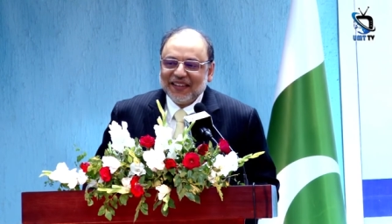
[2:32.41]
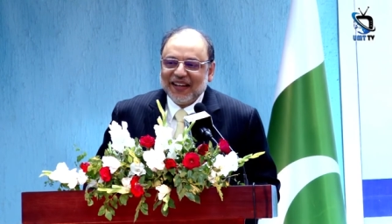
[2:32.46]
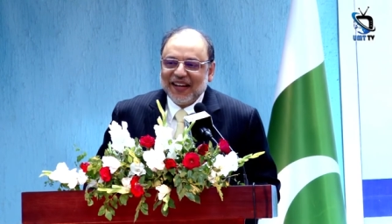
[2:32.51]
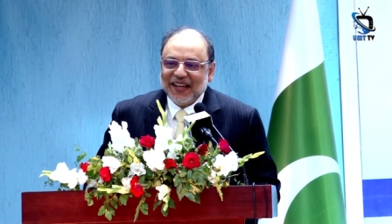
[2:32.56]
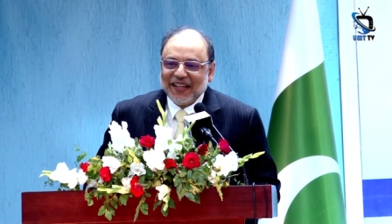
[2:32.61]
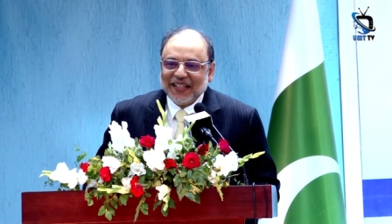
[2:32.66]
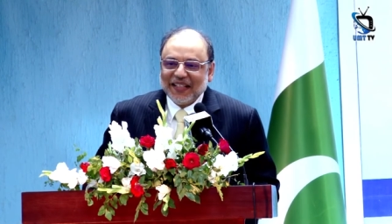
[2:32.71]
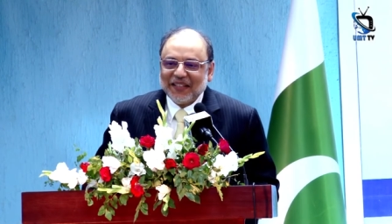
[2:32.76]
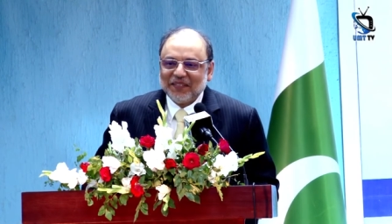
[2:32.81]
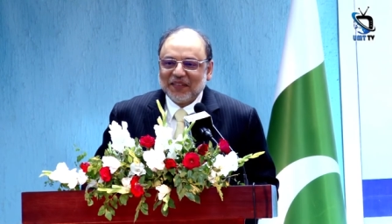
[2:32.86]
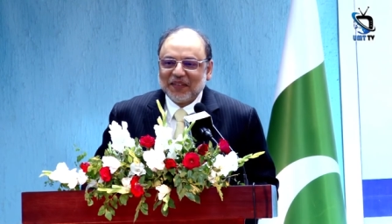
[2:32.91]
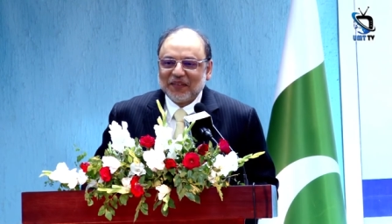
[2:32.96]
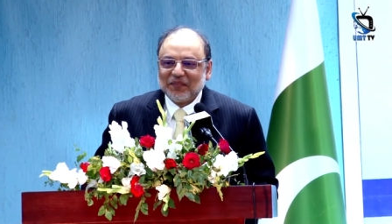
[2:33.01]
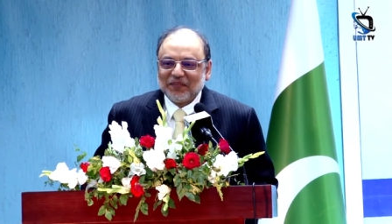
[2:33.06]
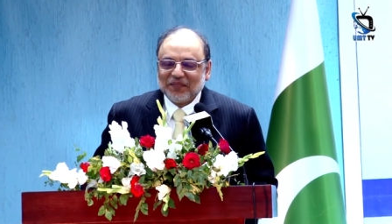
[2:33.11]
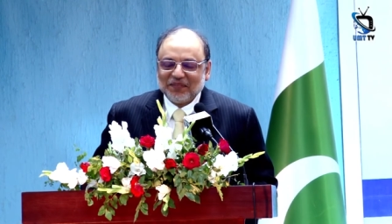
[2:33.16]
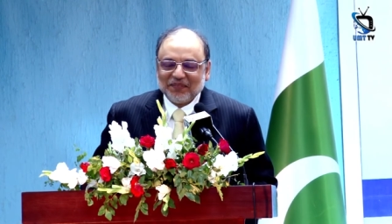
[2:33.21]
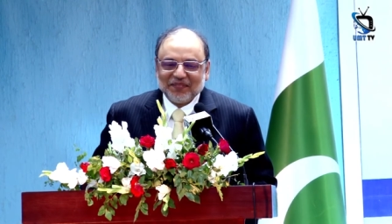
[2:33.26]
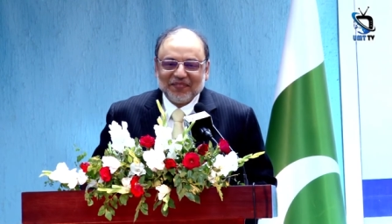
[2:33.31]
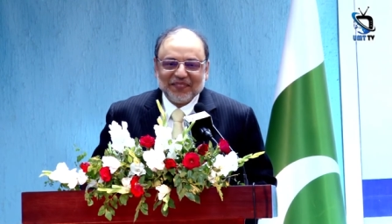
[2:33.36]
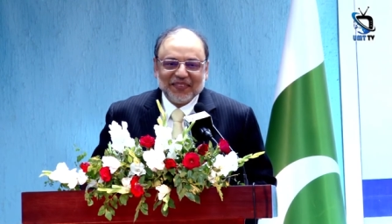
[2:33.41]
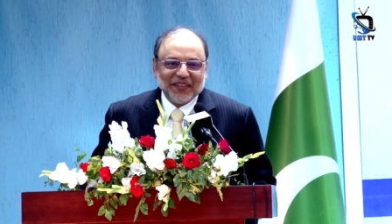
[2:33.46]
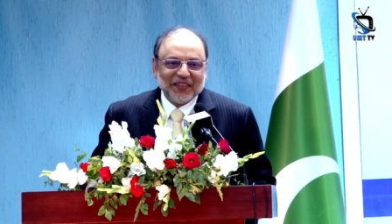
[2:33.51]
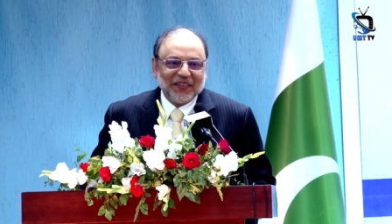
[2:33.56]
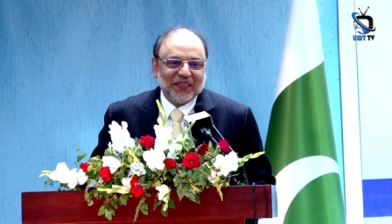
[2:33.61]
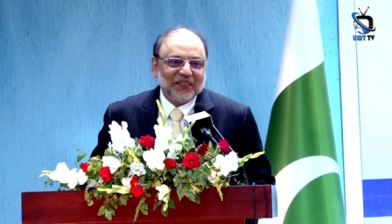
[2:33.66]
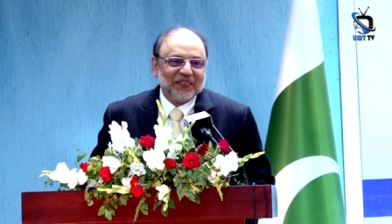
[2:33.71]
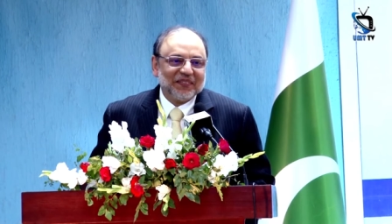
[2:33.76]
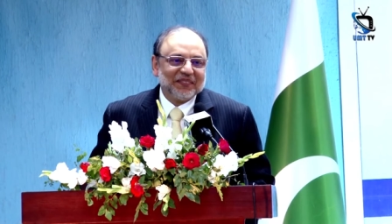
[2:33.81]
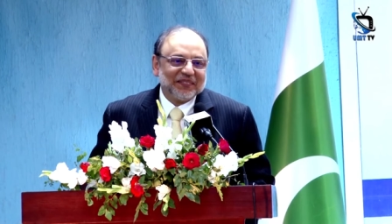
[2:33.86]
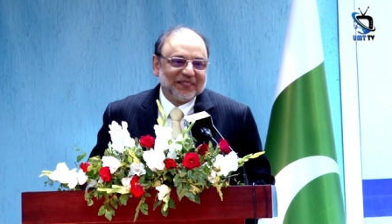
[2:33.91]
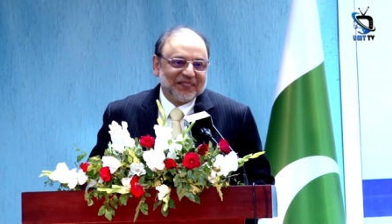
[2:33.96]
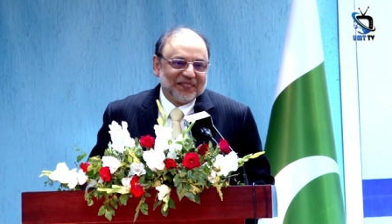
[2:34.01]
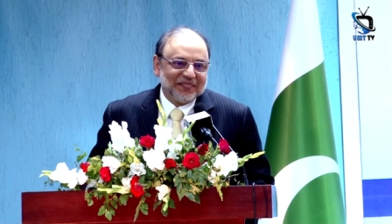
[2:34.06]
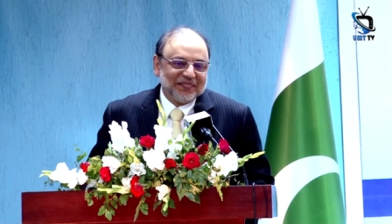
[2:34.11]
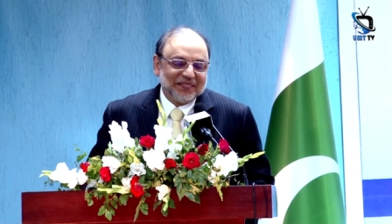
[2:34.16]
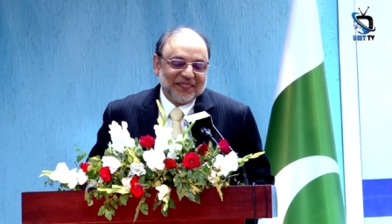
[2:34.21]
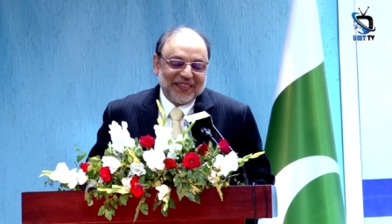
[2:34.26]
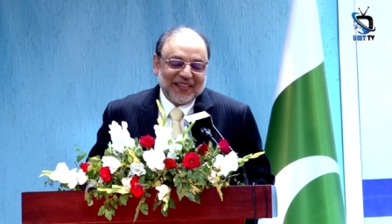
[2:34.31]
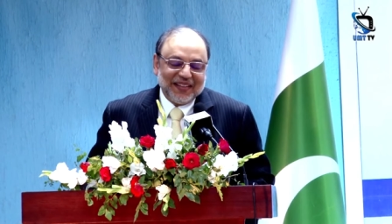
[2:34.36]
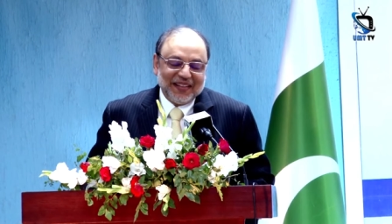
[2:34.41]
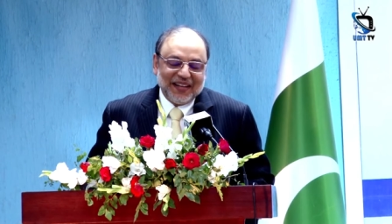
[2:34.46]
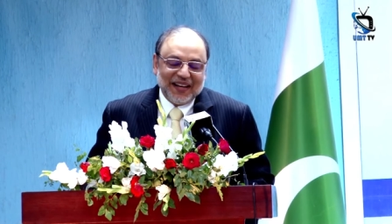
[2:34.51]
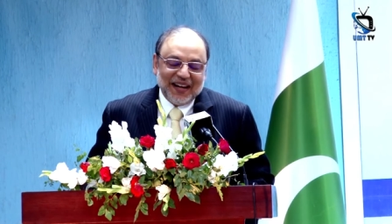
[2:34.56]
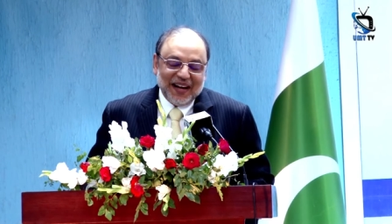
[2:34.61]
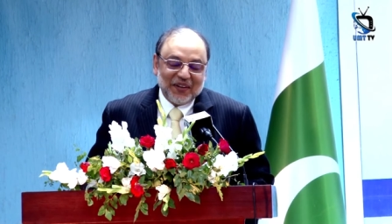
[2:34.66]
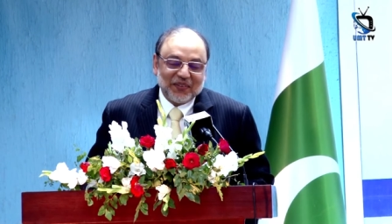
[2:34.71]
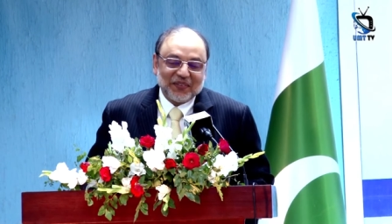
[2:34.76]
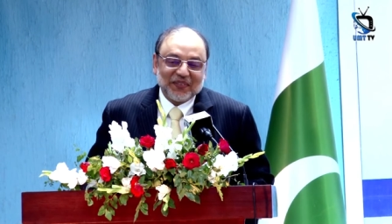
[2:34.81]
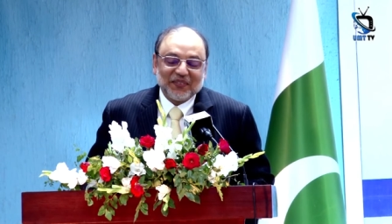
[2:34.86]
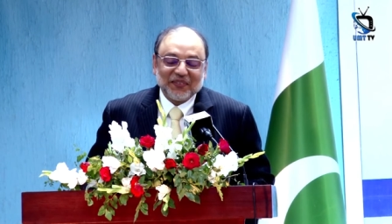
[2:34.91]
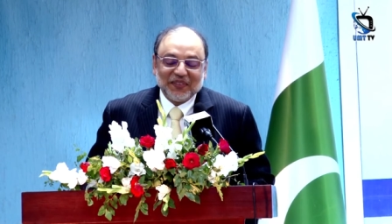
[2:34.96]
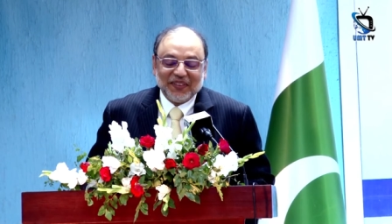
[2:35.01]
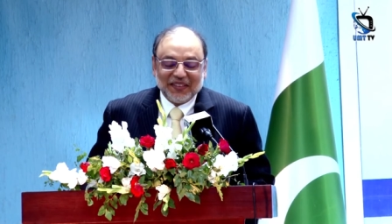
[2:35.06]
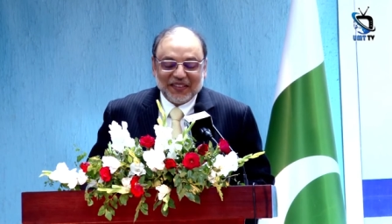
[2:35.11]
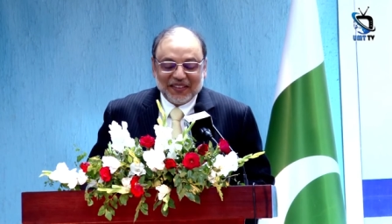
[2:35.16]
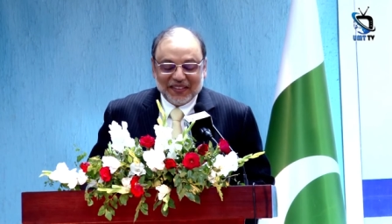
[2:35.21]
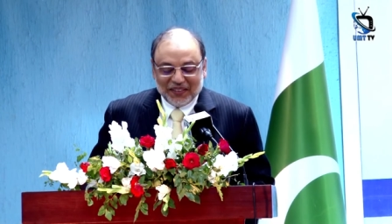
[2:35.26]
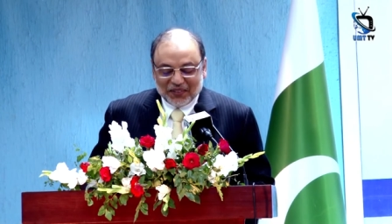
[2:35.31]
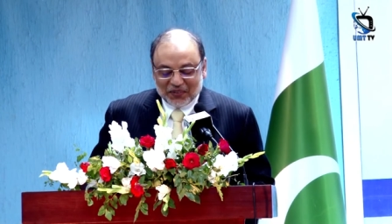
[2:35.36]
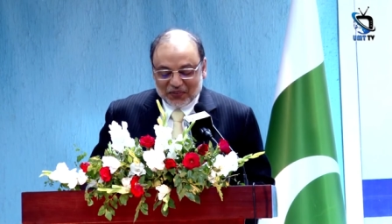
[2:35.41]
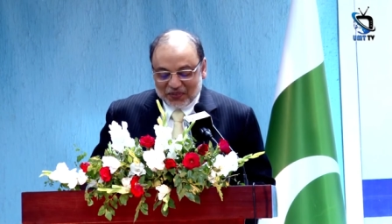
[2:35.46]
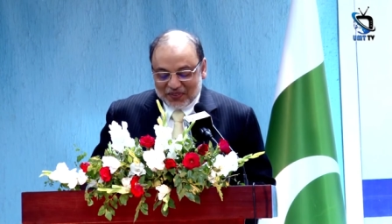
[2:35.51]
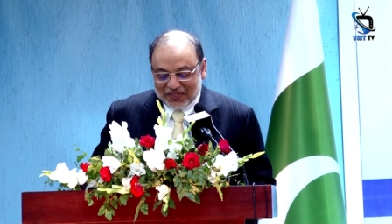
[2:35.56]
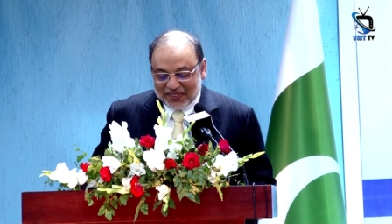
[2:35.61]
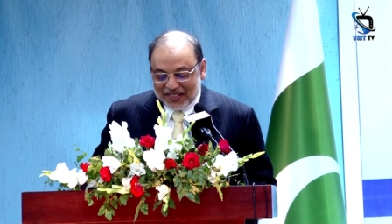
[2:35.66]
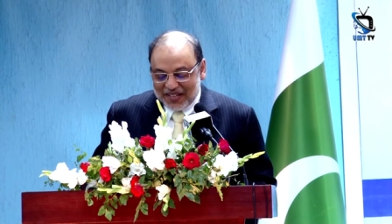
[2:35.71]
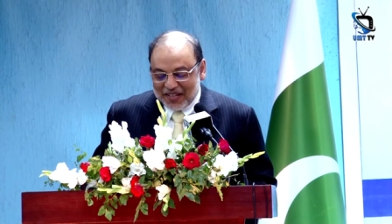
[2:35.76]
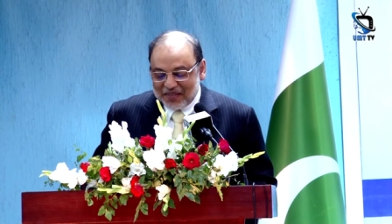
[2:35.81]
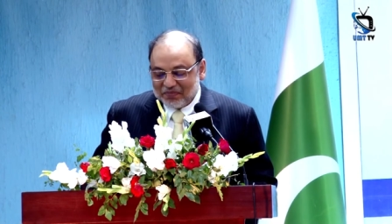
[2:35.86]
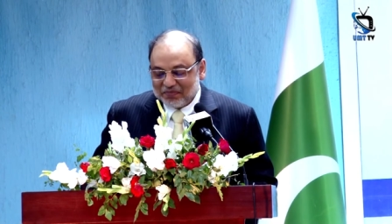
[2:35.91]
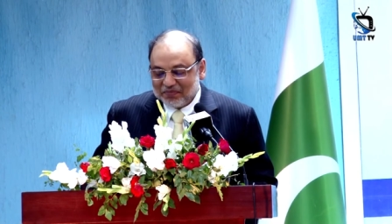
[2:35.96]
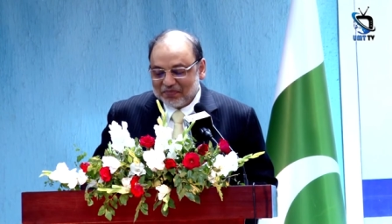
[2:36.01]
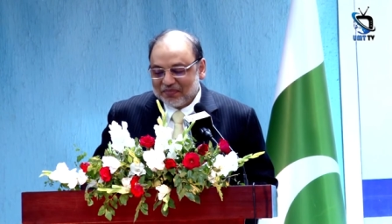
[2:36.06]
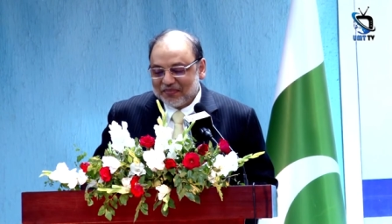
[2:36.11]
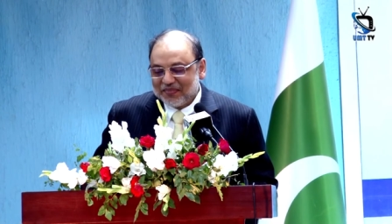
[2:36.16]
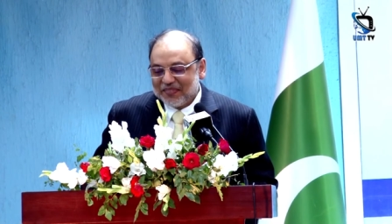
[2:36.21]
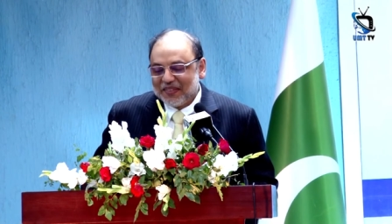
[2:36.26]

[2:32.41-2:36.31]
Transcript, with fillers: i never you know uh, how it, it could come